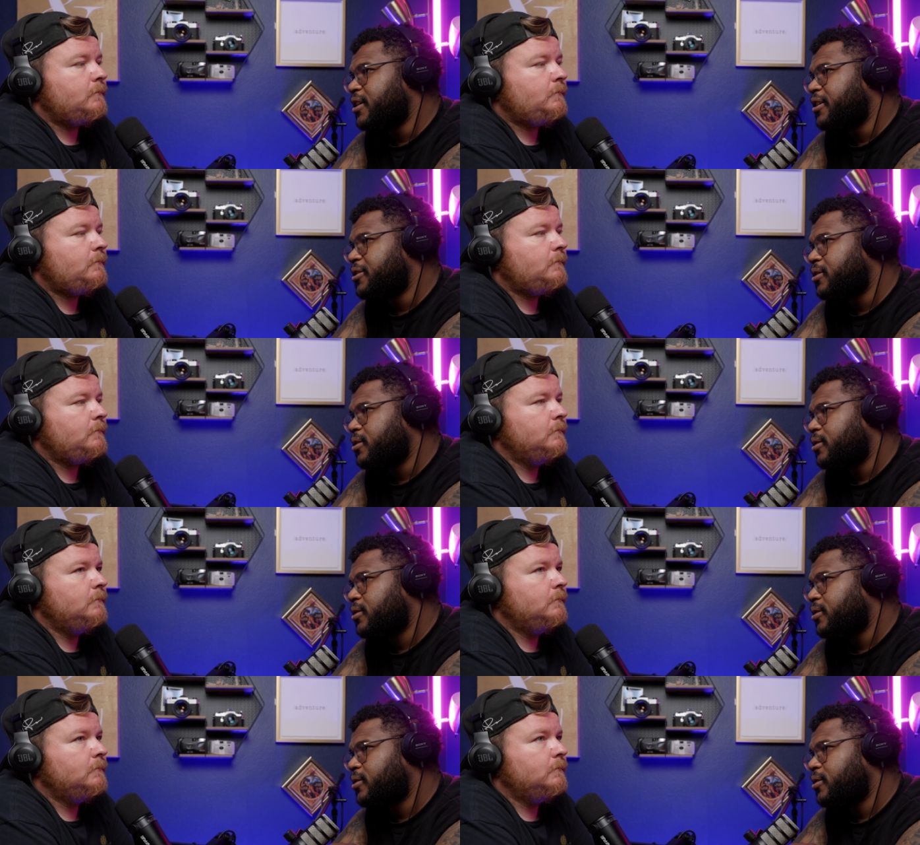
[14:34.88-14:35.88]
Speaker 1: is
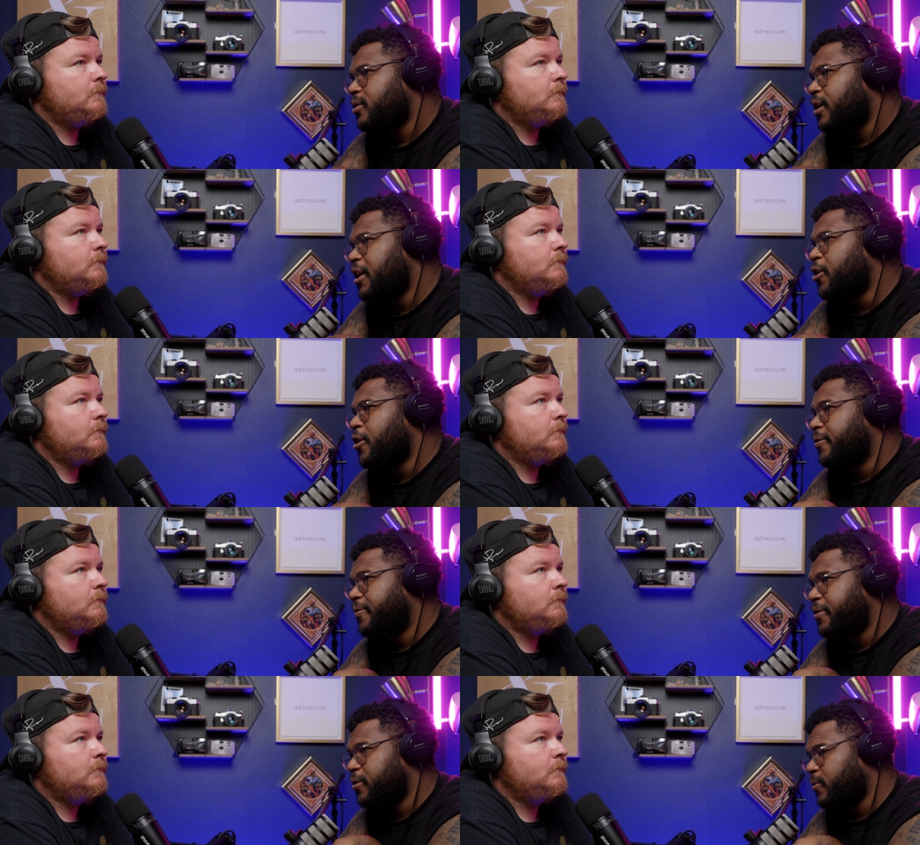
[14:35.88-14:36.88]
in our
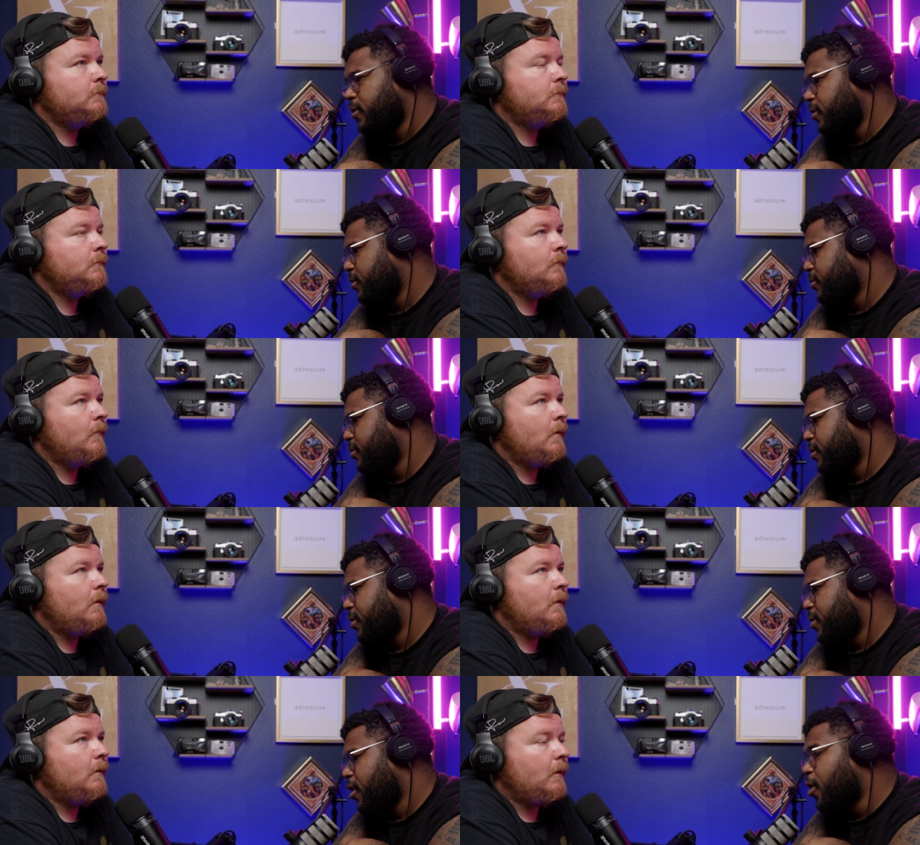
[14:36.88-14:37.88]
field?
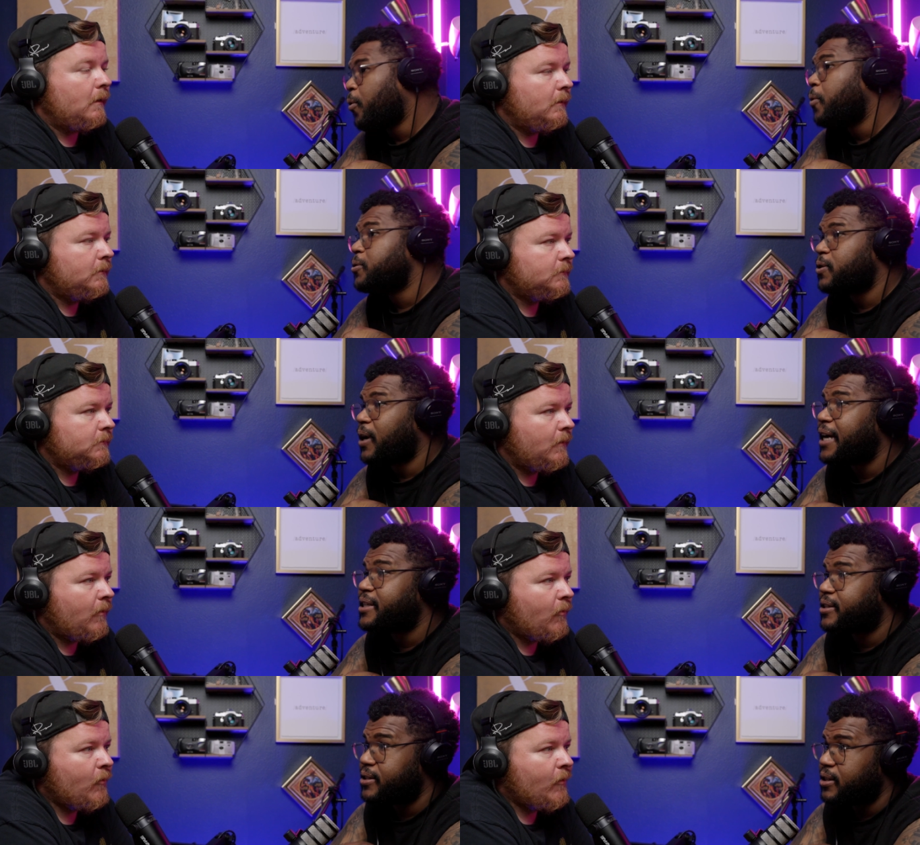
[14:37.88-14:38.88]
Or what would you
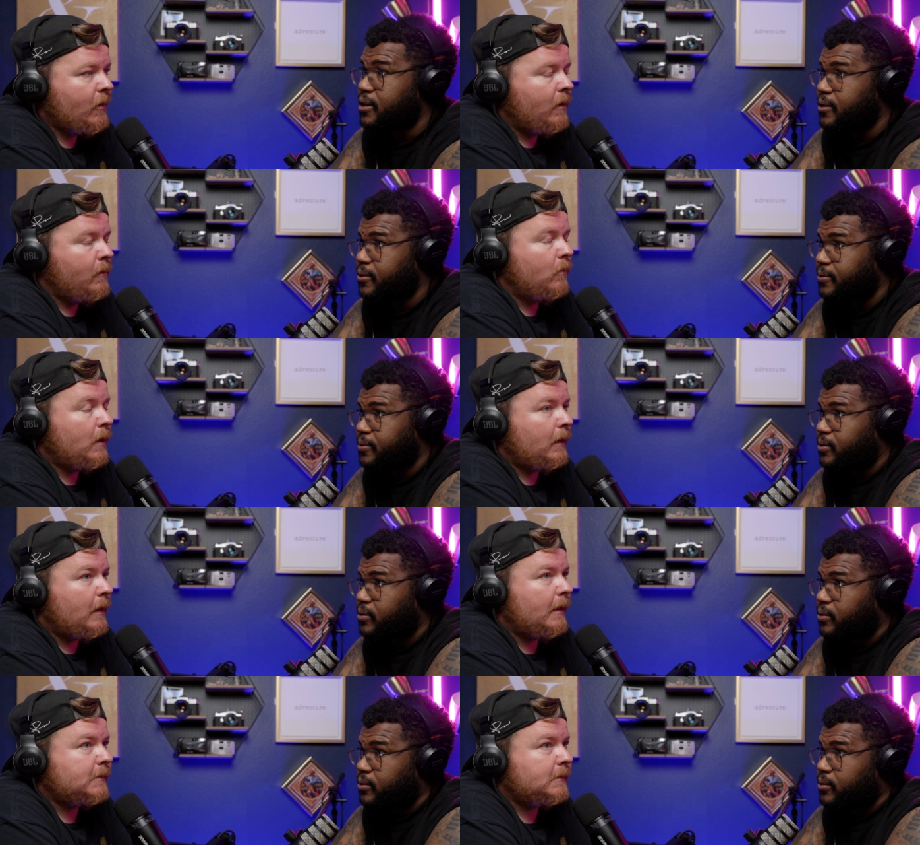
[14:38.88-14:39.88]
like to see?
Speaker 2: What I
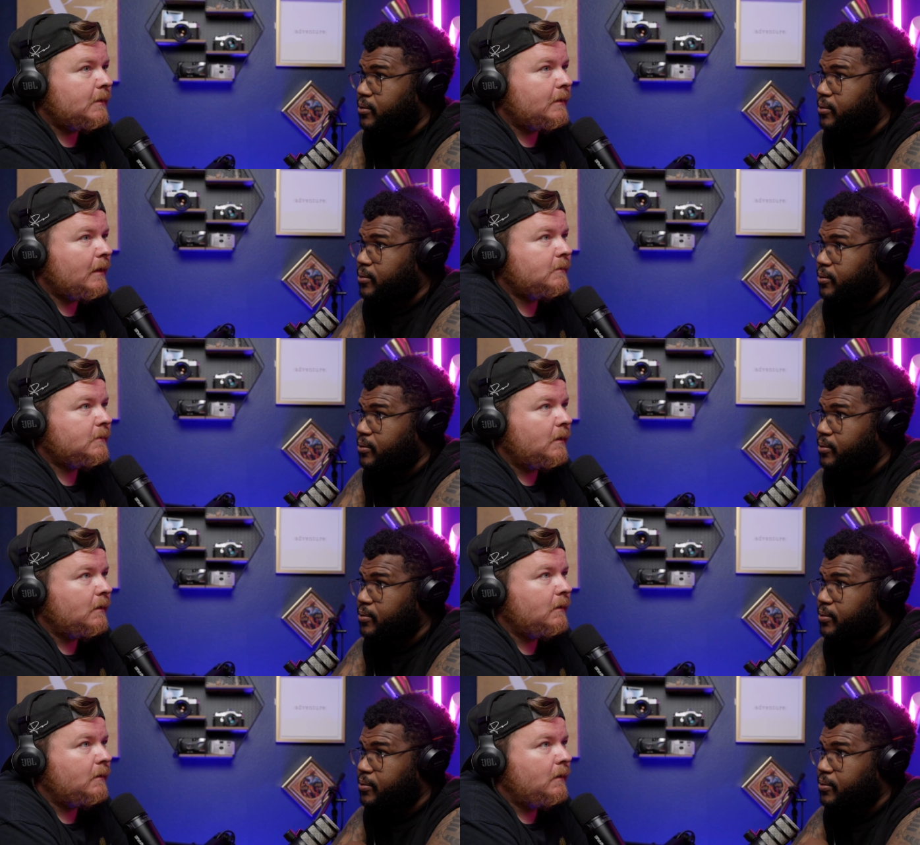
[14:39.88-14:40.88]
like to see, that's
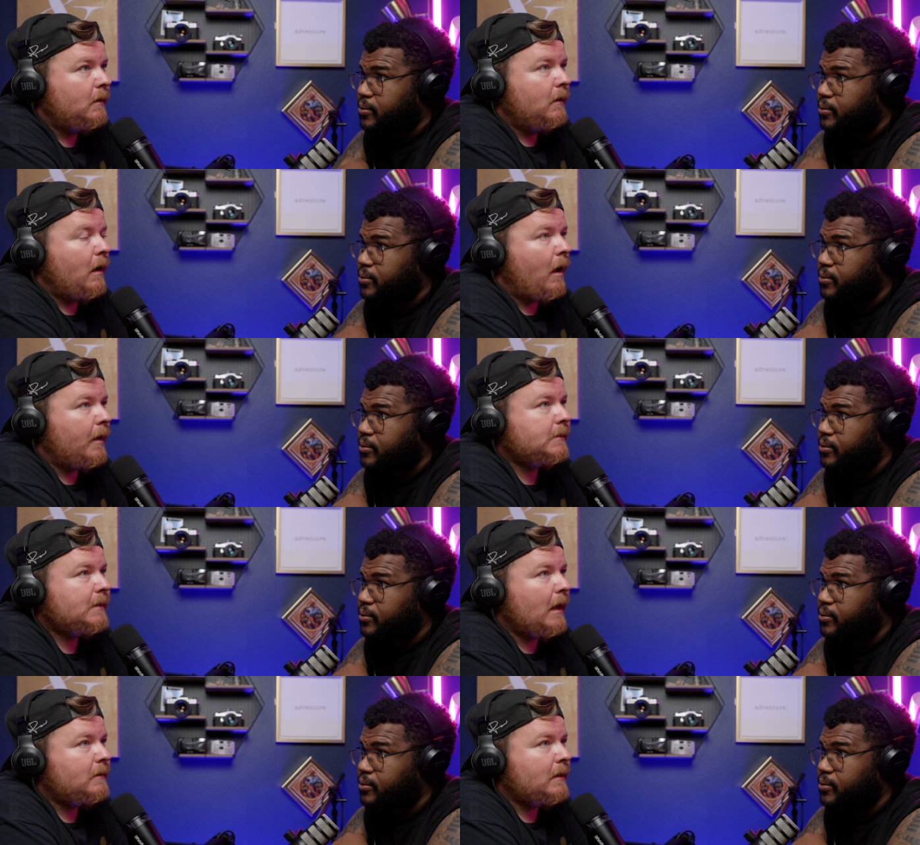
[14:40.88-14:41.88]
good.
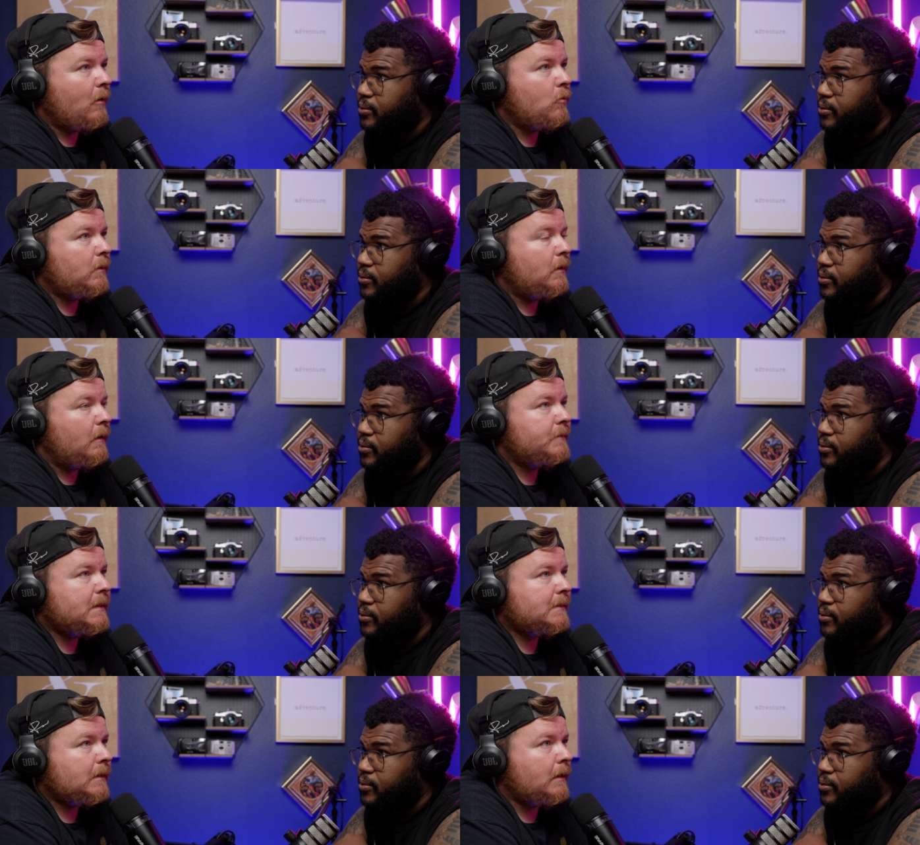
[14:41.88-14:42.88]
Honestly, I think I would love
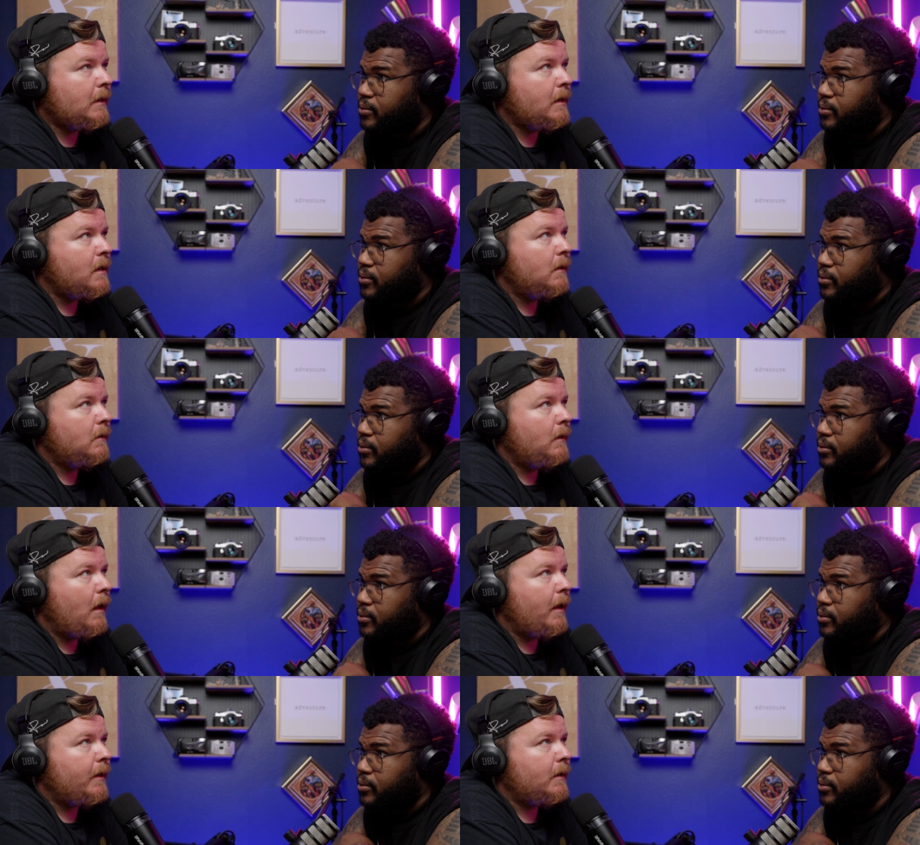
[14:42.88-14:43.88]
to see
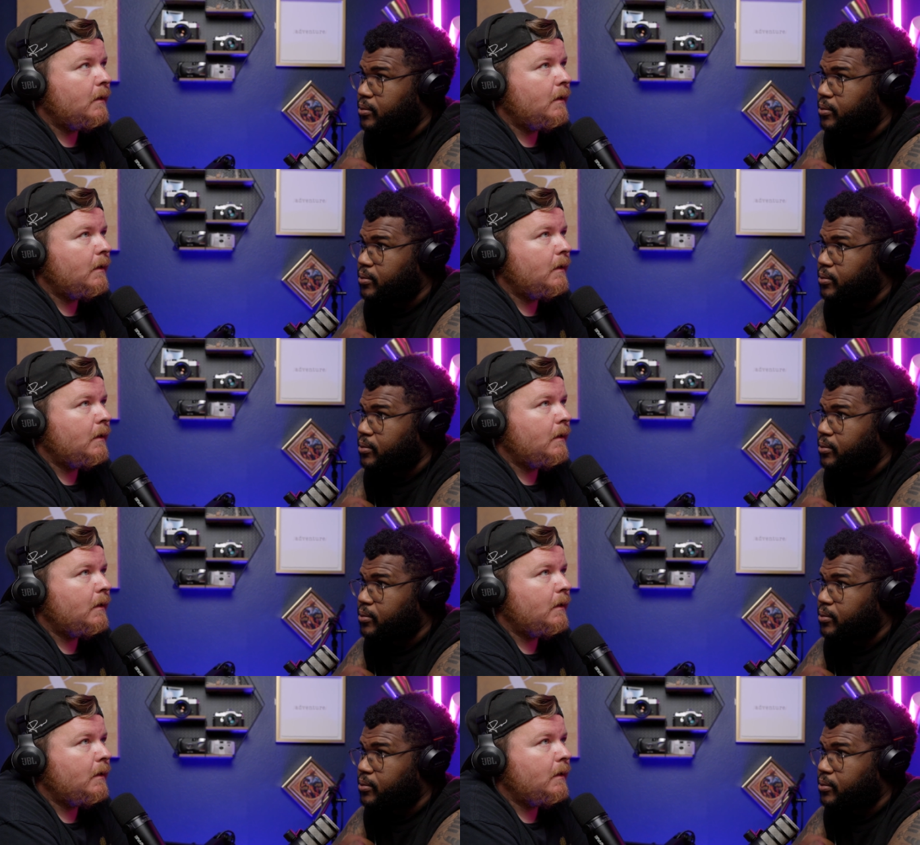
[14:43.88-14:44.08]
like